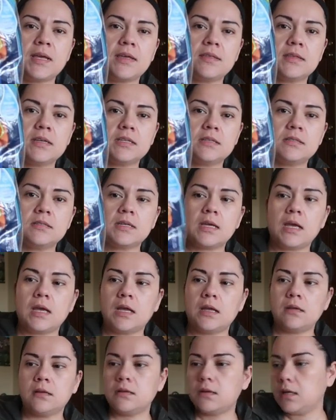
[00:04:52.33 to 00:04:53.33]
like this
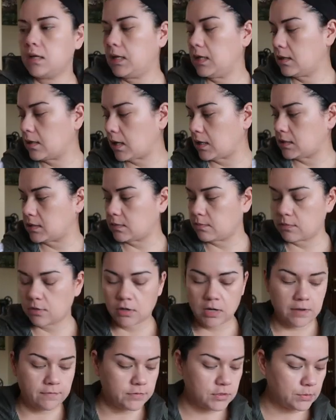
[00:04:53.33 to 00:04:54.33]
and he likes them.
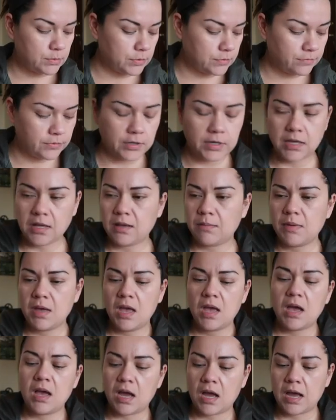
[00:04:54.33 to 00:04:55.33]
They're comfortable for him.
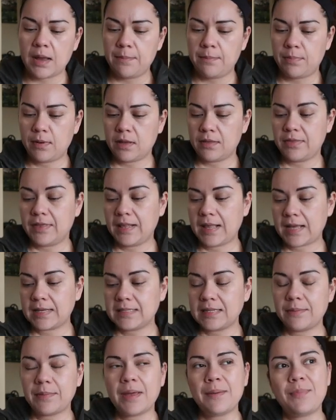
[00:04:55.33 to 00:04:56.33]
The
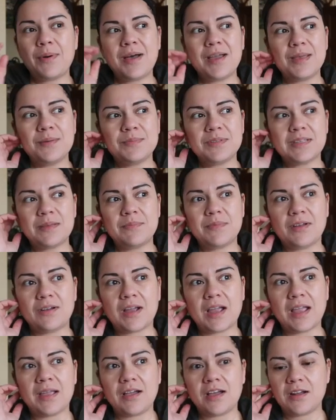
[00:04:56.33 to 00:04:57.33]
last time I bought him some there,
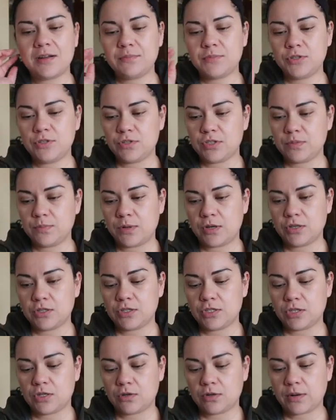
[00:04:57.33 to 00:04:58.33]
I got him too small.
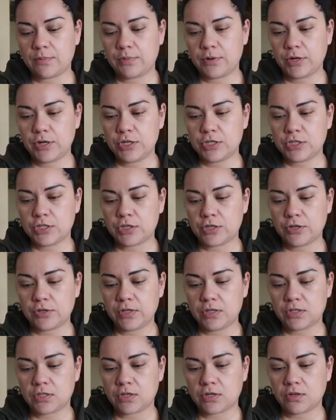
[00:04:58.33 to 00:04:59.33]
So I'm pretty sure
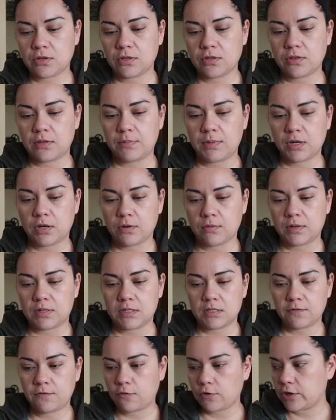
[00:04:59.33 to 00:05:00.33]
these are the bigger
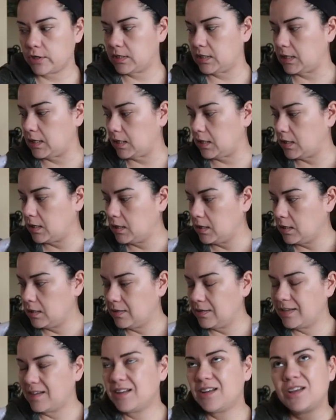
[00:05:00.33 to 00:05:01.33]
ones, 4T.
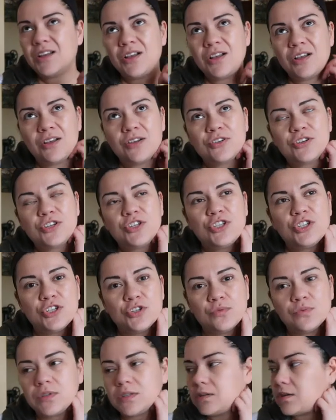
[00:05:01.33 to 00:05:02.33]
Oh,
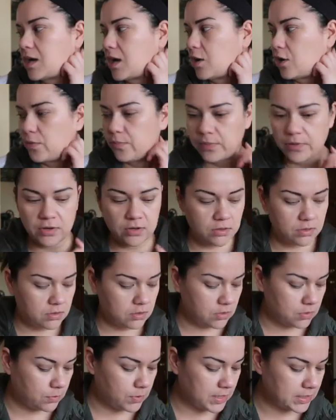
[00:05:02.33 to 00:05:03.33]
shoot. I hope they're
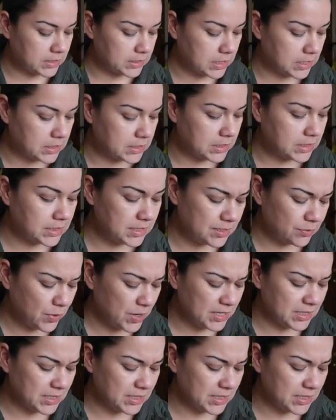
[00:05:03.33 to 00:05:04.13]
the right size. His